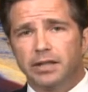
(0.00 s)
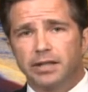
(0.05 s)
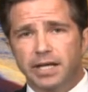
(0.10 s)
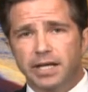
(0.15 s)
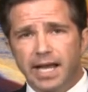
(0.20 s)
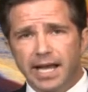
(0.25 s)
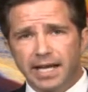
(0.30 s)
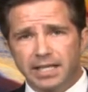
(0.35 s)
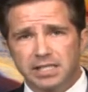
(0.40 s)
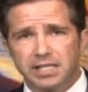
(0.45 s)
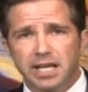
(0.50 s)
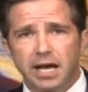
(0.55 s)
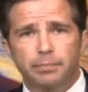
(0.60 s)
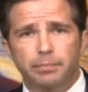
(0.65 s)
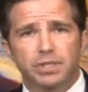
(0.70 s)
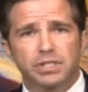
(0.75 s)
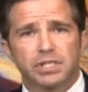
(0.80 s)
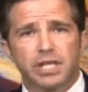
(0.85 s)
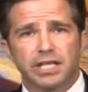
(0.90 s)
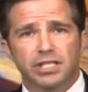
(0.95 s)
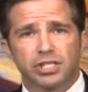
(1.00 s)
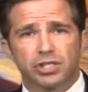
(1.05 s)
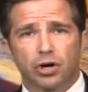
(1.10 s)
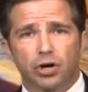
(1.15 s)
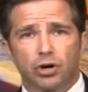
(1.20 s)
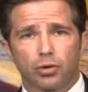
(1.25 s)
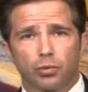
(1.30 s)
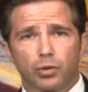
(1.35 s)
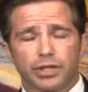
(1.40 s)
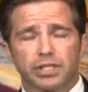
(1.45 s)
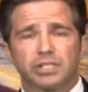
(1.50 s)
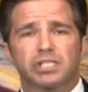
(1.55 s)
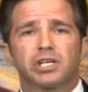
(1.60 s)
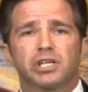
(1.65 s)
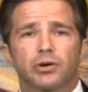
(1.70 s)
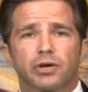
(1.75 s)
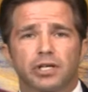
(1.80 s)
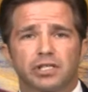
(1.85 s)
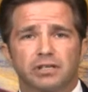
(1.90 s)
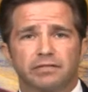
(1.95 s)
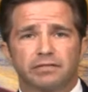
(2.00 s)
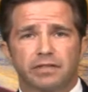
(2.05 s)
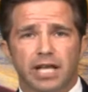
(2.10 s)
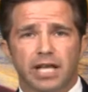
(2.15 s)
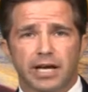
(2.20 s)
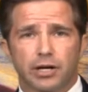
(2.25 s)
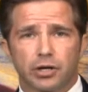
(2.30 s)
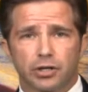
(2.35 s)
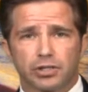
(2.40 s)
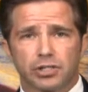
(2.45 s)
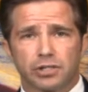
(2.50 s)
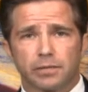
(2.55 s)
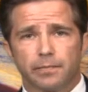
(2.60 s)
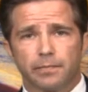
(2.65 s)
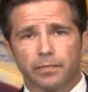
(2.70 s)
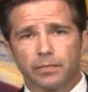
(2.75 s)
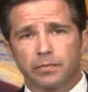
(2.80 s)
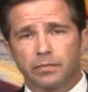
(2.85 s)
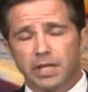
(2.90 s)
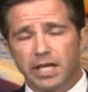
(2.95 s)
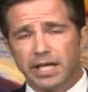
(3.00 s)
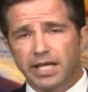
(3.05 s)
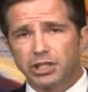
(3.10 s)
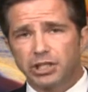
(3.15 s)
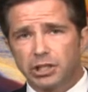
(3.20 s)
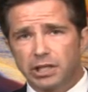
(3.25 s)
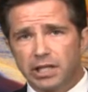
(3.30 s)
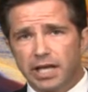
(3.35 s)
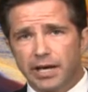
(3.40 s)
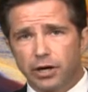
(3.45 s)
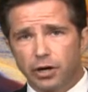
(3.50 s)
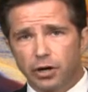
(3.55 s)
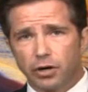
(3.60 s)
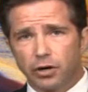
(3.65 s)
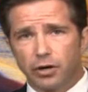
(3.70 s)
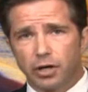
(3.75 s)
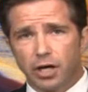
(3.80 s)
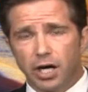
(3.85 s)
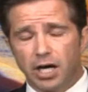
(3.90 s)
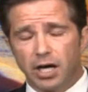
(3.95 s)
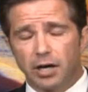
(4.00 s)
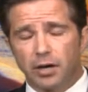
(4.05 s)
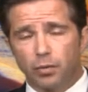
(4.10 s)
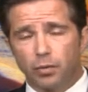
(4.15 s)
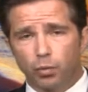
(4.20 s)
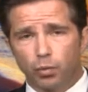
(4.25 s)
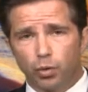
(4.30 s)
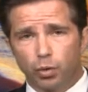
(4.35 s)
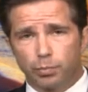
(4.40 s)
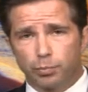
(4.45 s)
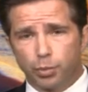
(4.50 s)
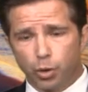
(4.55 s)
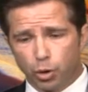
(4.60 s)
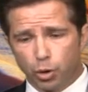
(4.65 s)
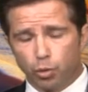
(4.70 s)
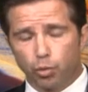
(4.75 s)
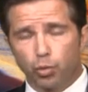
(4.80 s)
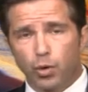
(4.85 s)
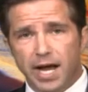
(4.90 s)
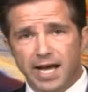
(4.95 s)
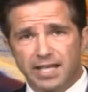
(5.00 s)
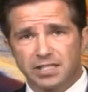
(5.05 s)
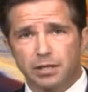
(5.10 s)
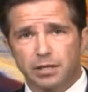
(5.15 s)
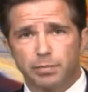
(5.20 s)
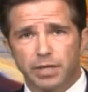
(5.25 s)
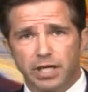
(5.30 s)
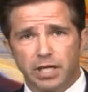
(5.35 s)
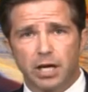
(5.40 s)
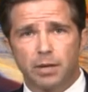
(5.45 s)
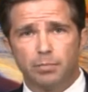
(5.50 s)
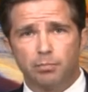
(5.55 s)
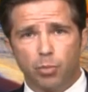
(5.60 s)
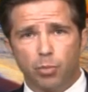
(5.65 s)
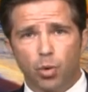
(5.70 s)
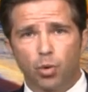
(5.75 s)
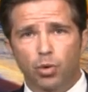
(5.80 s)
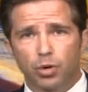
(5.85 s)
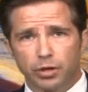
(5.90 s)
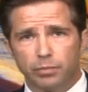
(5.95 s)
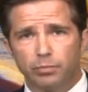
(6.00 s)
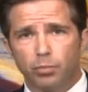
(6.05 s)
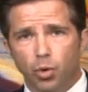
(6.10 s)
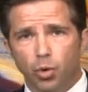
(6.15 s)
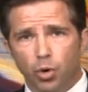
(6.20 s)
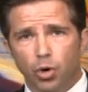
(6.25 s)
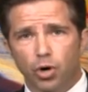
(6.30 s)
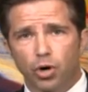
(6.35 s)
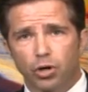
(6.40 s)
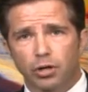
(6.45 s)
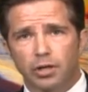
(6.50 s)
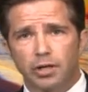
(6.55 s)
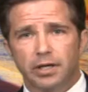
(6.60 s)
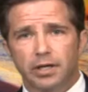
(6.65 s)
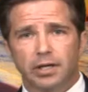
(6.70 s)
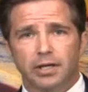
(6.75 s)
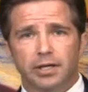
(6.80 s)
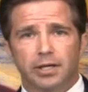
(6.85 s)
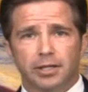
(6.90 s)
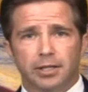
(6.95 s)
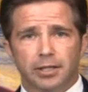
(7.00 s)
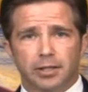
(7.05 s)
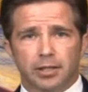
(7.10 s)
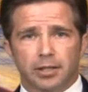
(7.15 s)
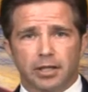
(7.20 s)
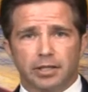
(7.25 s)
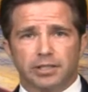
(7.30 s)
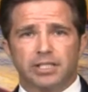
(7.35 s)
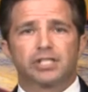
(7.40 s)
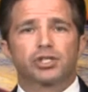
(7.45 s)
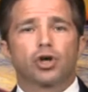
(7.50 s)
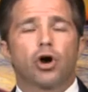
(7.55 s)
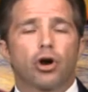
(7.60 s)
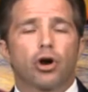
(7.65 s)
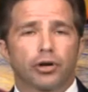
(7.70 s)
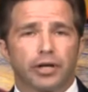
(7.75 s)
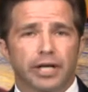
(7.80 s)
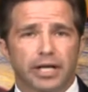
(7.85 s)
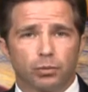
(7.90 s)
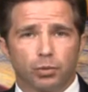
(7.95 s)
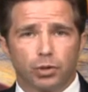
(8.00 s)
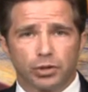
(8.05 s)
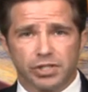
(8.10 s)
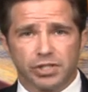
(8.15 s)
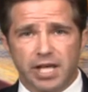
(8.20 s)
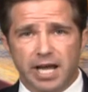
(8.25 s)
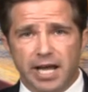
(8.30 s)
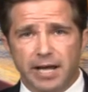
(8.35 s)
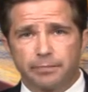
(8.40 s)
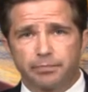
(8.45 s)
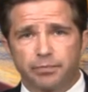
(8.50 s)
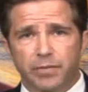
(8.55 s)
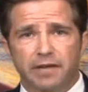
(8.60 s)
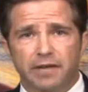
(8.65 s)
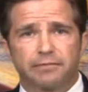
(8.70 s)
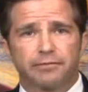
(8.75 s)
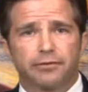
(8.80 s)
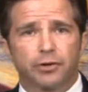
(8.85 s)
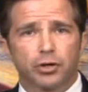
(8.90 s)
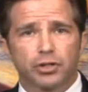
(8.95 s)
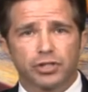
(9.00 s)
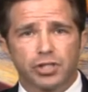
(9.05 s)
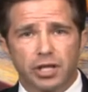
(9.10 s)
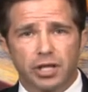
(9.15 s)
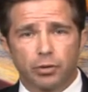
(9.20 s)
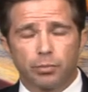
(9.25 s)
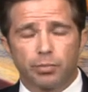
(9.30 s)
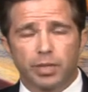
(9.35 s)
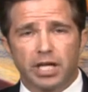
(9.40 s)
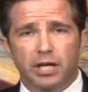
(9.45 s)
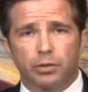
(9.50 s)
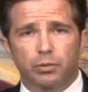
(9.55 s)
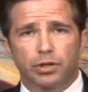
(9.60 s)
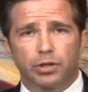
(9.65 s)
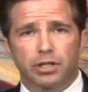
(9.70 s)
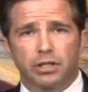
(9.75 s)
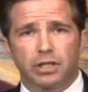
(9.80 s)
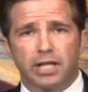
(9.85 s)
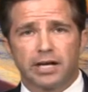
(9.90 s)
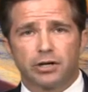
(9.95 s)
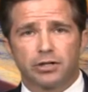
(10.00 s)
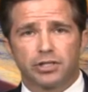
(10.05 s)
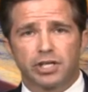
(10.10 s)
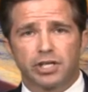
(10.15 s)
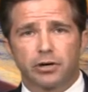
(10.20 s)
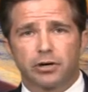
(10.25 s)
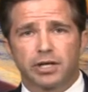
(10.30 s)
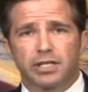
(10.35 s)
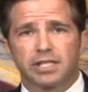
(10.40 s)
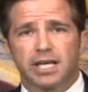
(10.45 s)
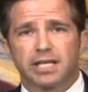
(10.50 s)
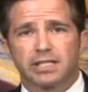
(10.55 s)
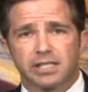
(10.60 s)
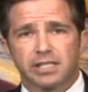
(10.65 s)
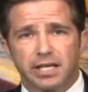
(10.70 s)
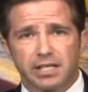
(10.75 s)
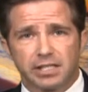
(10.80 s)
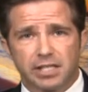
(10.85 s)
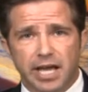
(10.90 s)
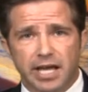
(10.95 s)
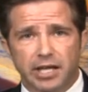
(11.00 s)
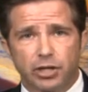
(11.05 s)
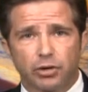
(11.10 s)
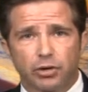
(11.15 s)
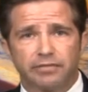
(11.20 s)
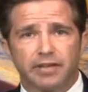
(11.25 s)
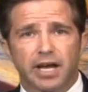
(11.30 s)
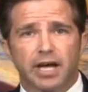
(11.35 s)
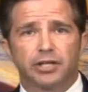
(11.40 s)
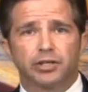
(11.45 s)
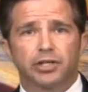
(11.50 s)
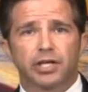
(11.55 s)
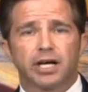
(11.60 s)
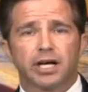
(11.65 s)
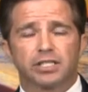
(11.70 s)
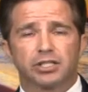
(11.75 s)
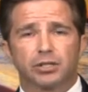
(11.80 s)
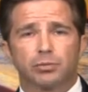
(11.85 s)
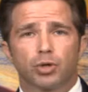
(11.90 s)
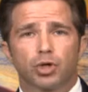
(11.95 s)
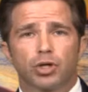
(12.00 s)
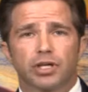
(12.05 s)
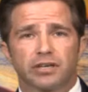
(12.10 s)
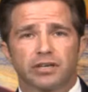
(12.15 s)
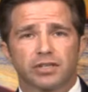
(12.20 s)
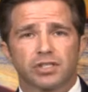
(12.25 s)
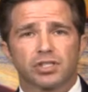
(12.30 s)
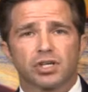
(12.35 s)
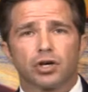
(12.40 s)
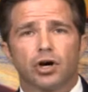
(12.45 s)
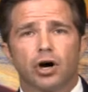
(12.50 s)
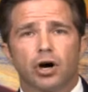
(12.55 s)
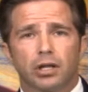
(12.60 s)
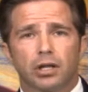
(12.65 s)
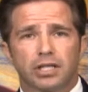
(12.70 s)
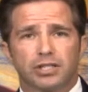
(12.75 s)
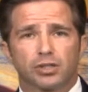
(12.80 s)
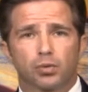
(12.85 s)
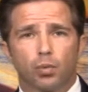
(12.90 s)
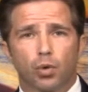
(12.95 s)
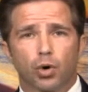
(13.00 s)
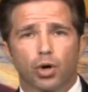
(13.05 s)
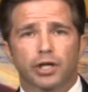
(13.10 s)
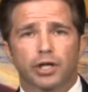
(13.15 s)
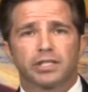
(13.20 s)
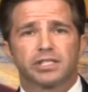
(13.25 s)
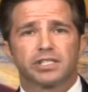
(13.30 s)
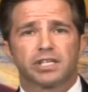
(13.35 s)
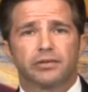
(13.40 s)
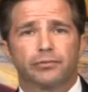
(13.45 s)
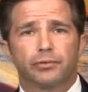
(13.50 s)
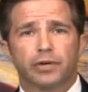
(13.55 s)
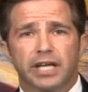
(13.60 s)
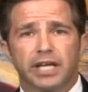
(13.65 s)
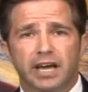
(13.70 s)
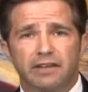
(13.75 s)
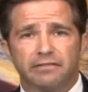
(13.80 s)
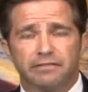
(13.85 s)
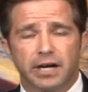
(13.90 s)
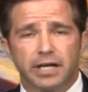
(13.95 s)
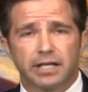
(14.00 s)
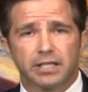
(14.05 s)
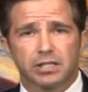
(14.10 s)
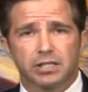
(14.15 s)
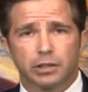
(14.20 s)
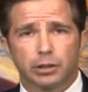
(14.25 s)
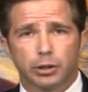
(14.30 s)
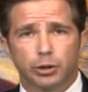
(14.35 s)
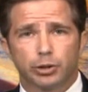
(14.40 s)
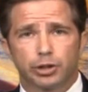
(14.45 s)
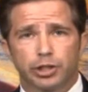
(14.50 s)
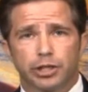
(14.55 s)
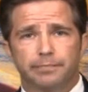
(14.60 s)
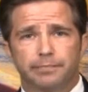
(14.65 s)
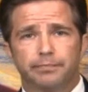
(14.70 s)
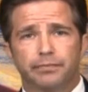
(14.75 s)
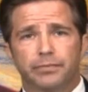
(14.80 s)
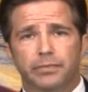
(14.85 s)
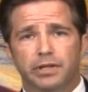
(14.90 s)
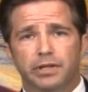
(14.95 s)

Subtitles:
The next step is they start with a series of letters. Each letter will progress and become more and more disheartening, we'll say. At first, they'll begin with the letter series that says, hey, you're a valued customer, give us a call, let's work and see if we can't find a solution.